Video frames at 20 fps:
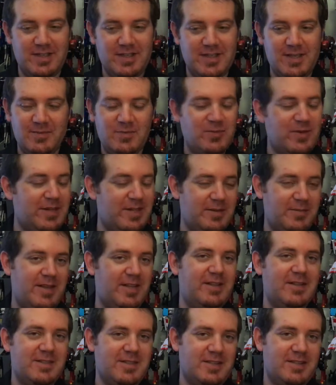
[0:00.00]
I keep wanting to make
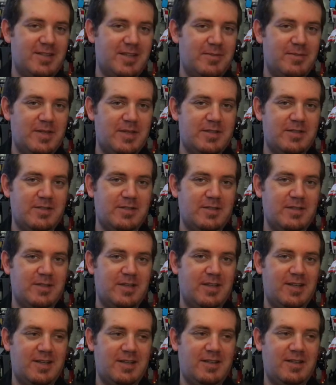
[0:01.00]
these like 10 minutes
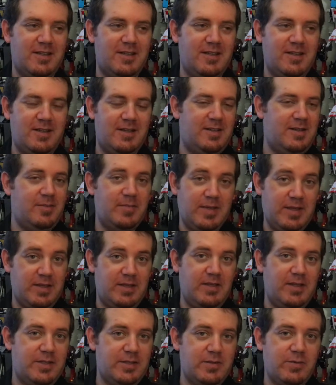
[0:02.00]
long and then they end up being
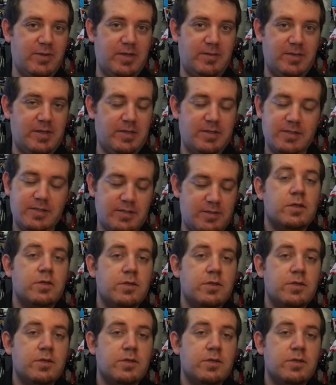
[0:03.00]
like 20 minutes.